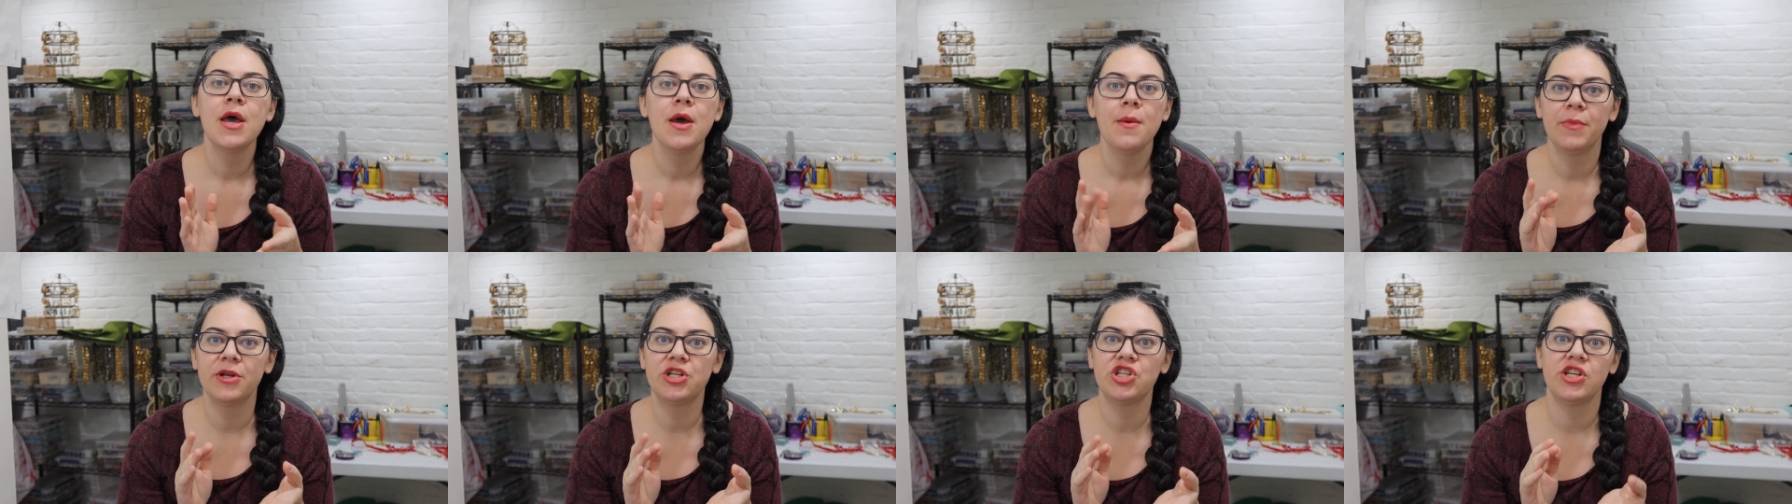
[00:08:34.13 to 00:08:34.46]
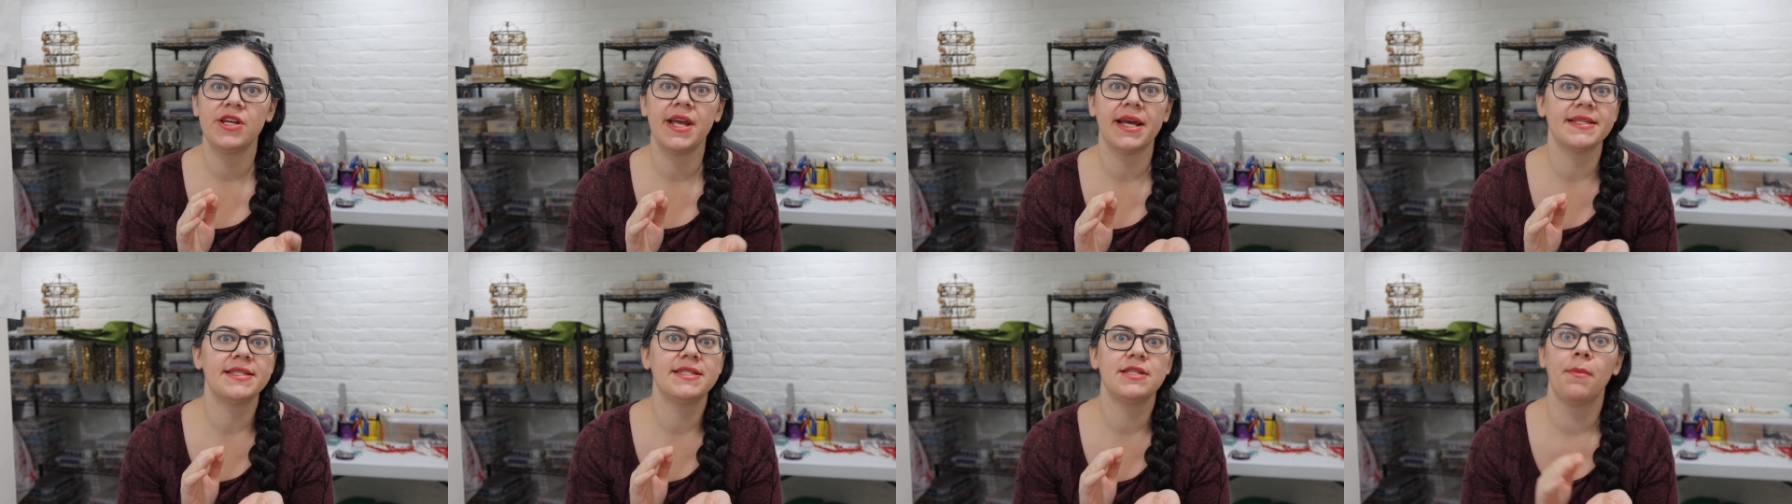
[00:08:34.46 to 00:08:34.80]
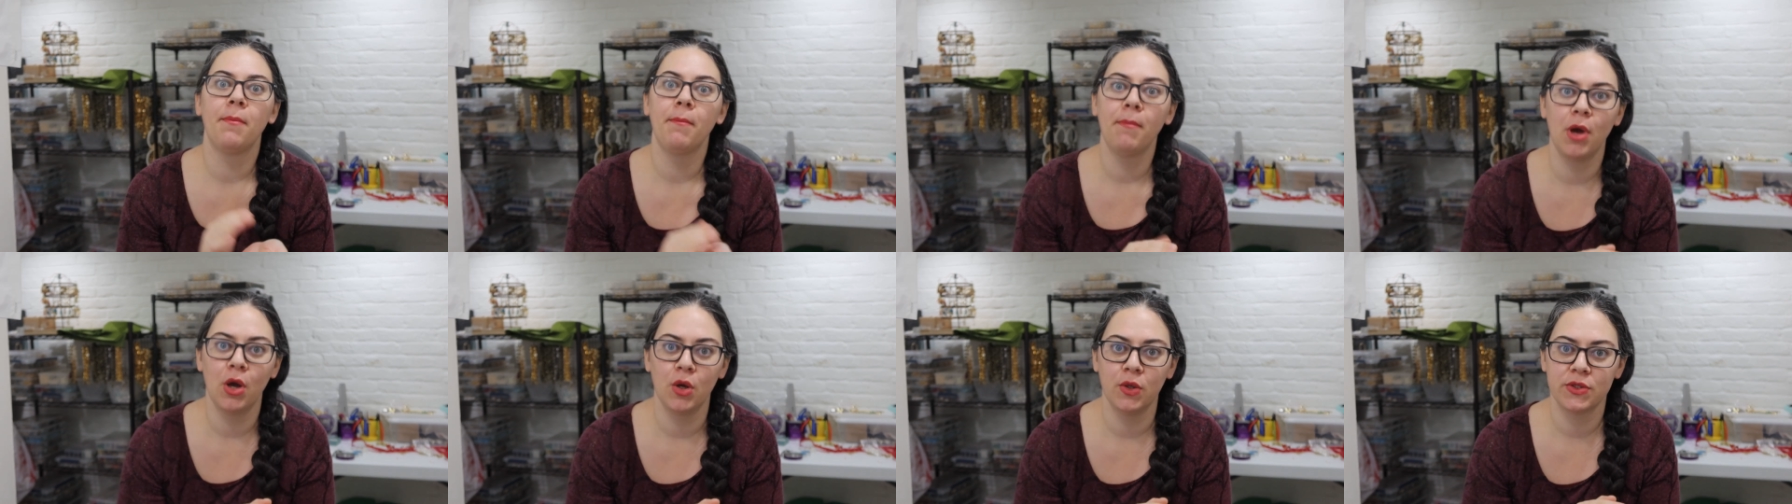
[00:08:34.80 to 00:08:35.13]
But she has the
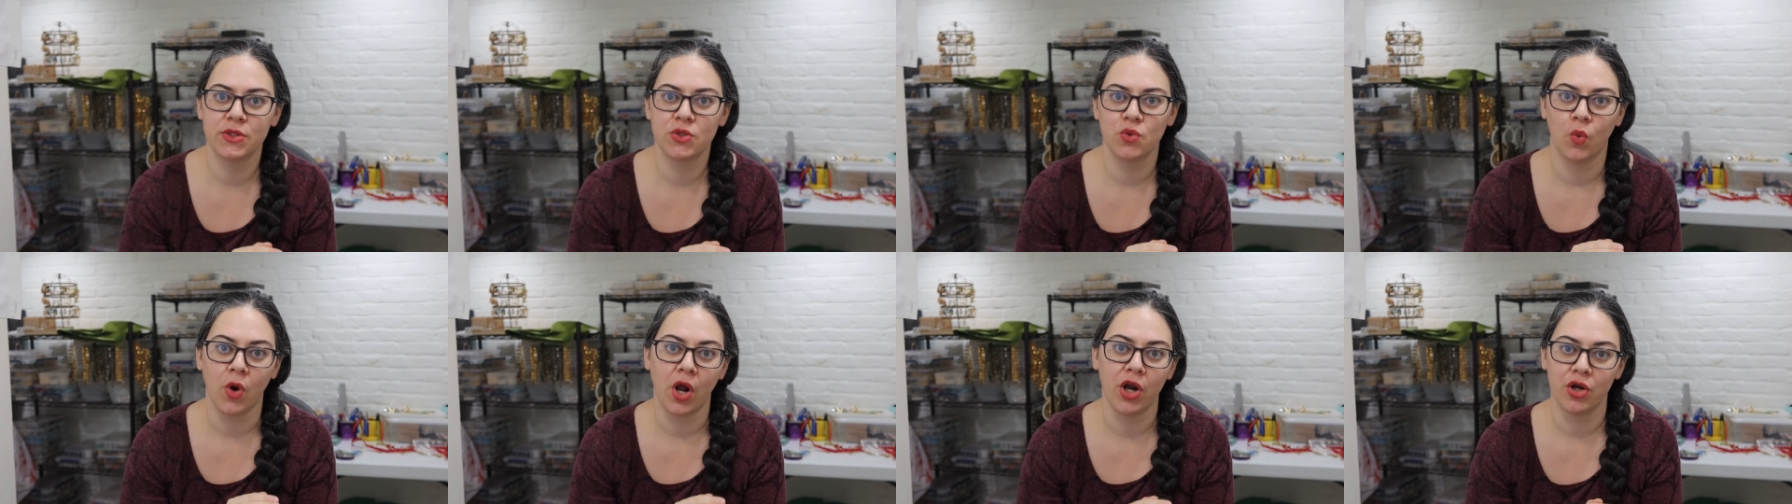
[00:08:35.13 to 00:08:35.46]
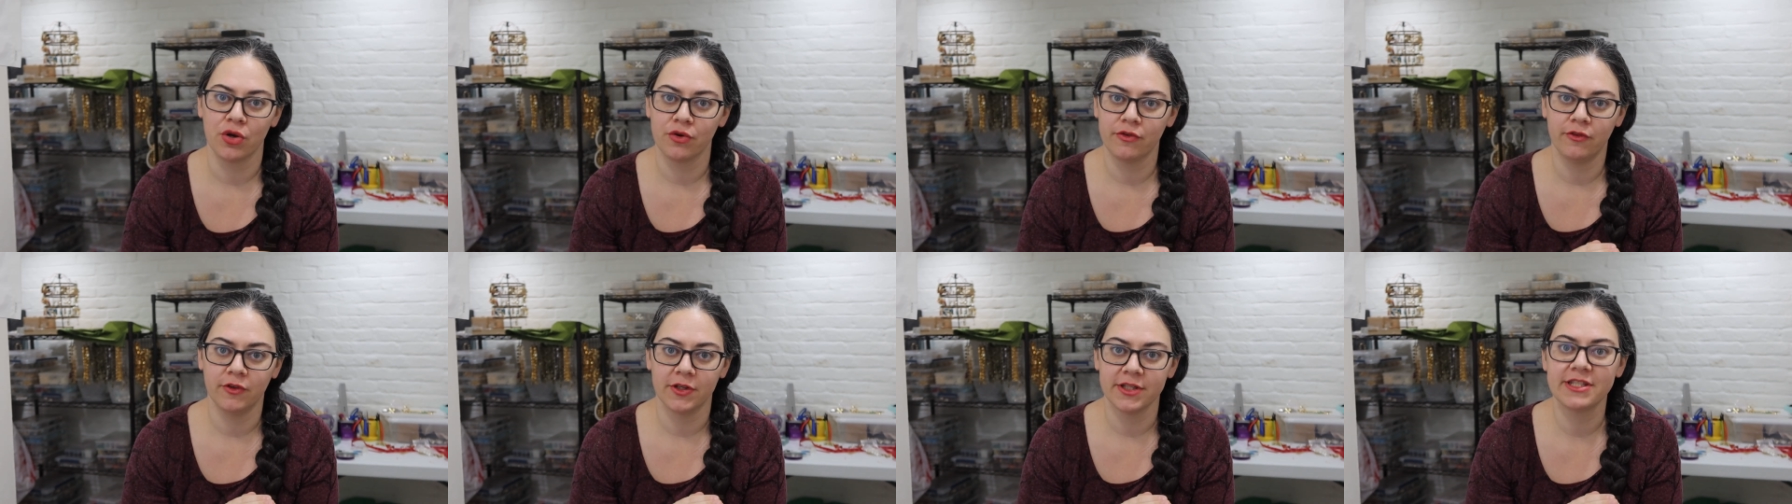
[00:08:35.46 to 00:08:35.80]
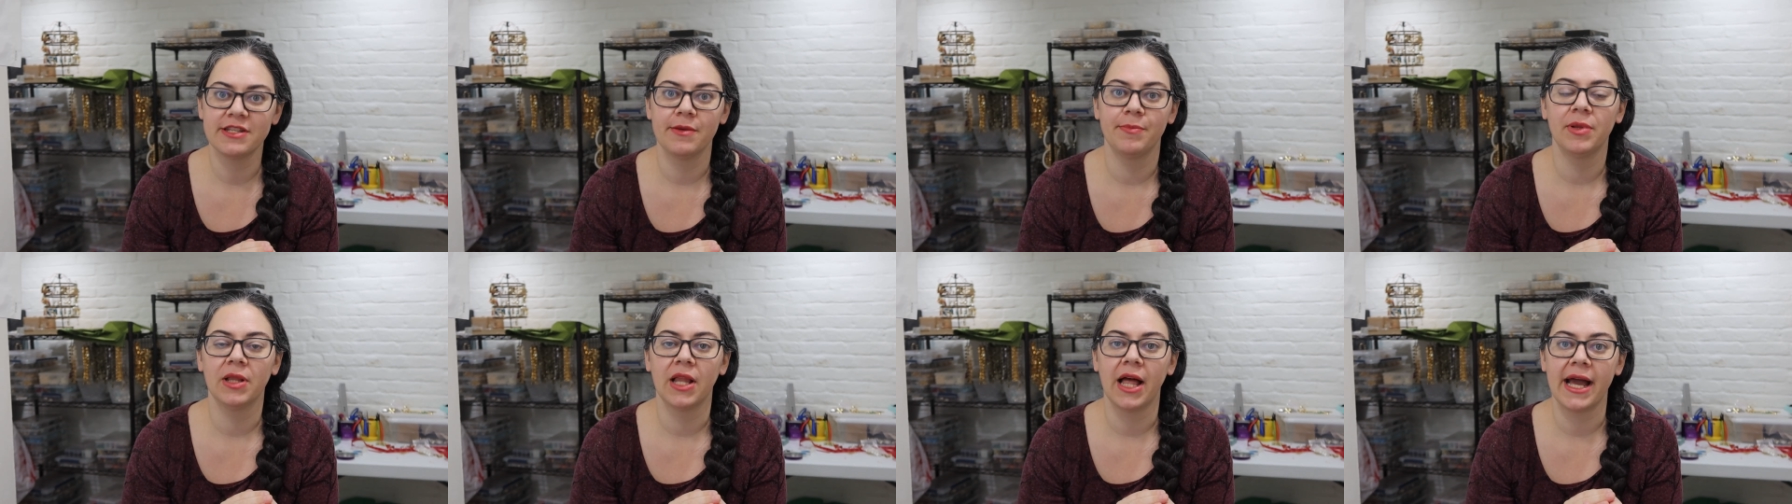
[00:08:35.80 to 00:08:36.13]
most wonderful
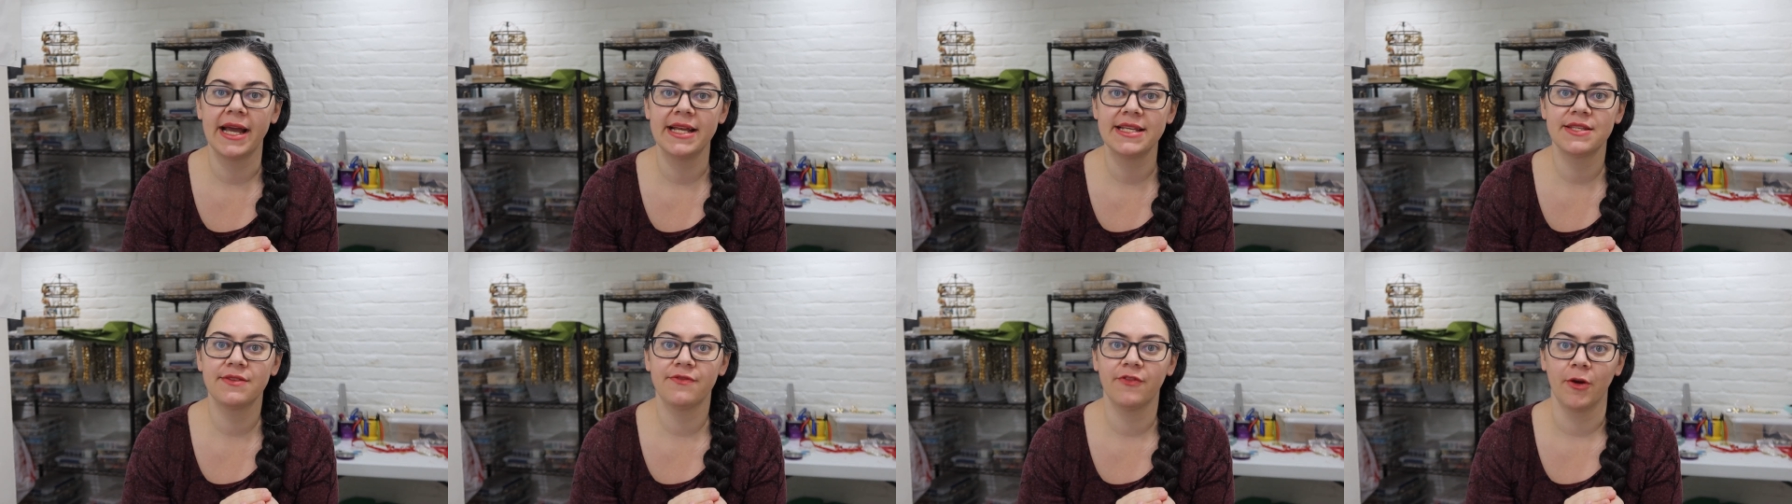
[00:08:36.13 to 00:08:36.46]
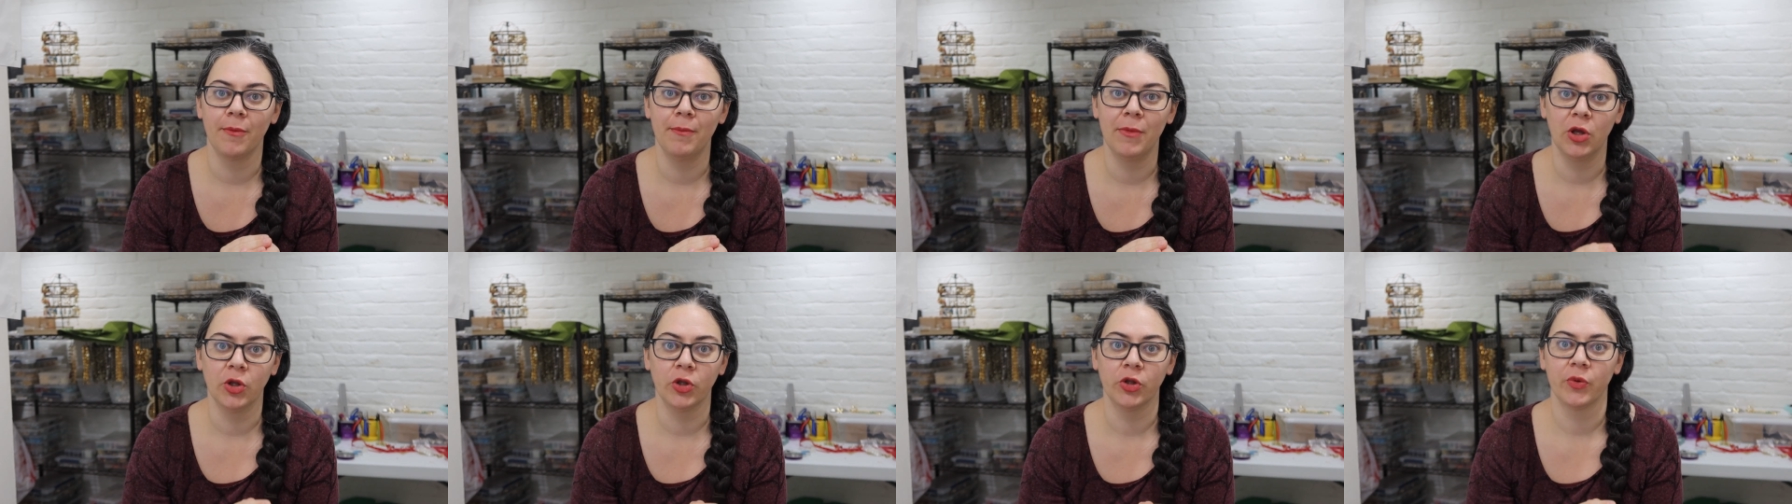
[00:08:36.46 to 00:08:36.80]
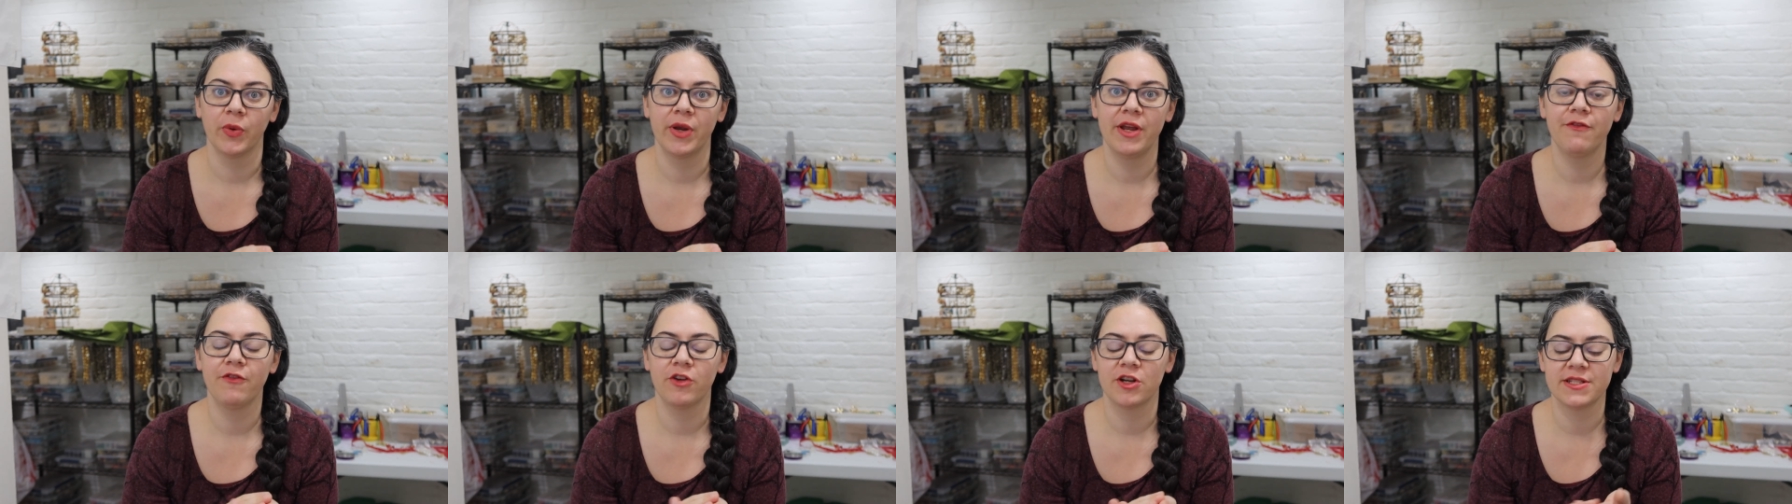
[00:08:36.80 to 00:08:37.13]
supplies for
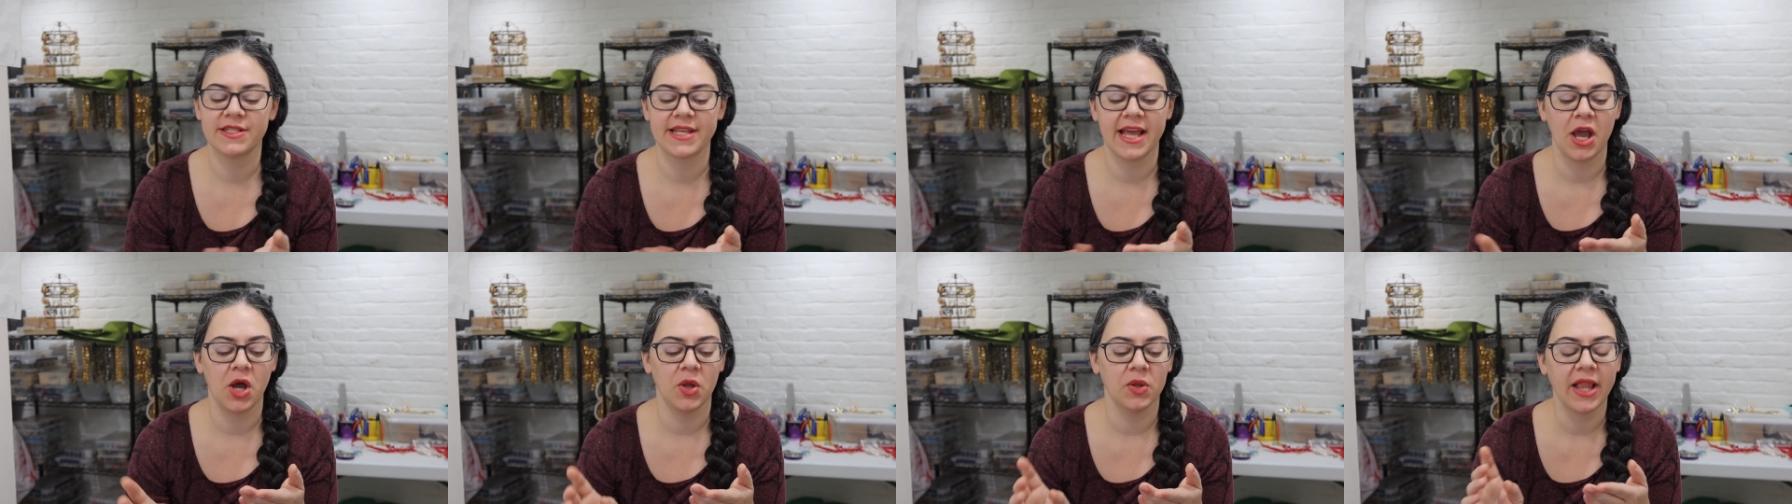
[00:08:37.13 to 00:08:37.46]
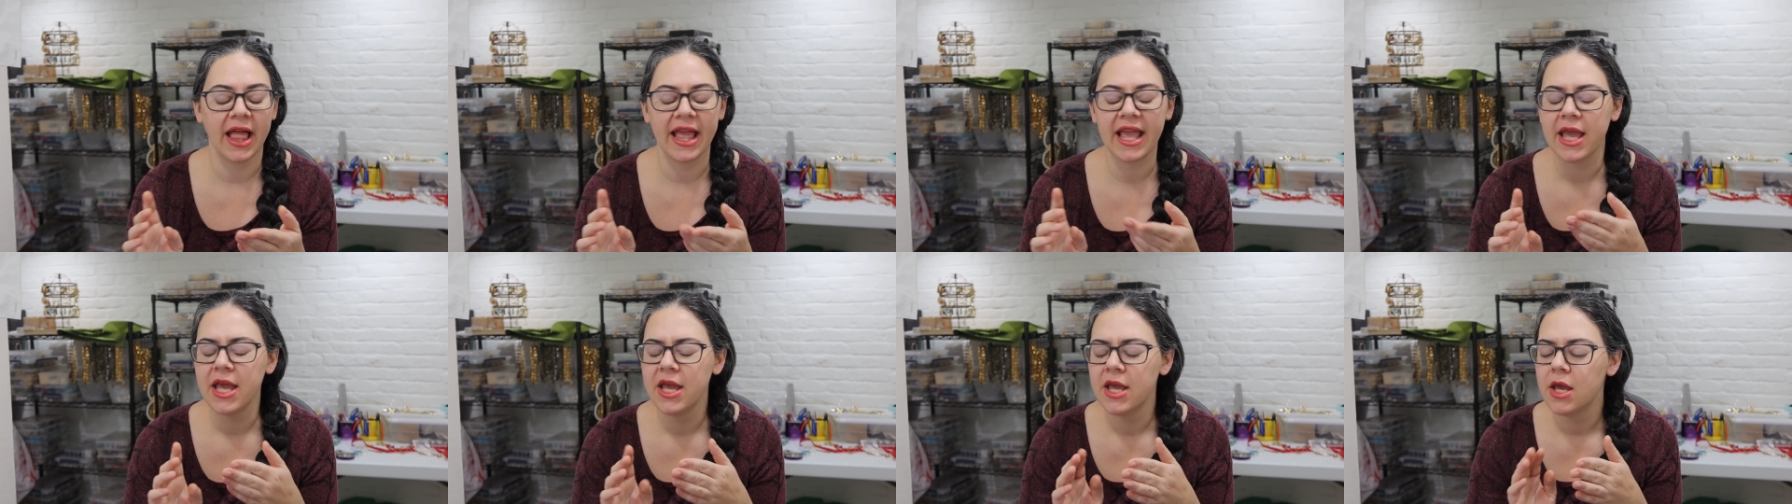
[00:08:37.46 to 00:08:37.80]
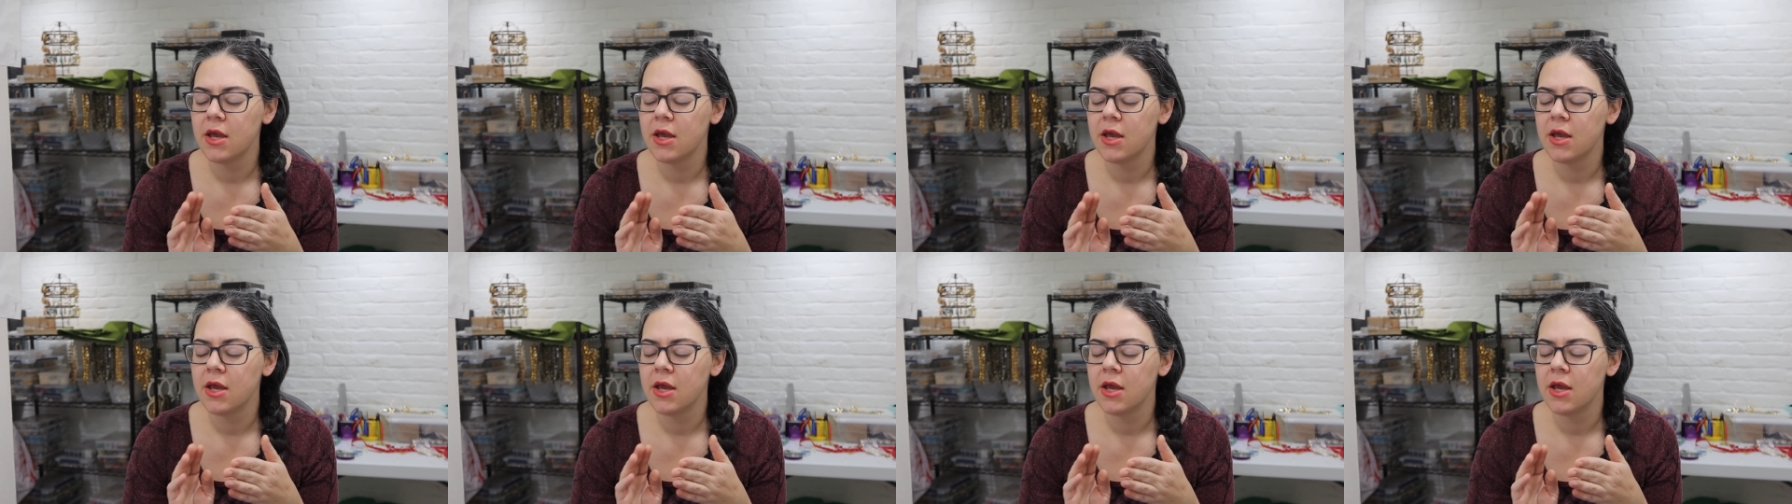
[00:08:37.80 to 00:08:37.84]
millinery for sale, like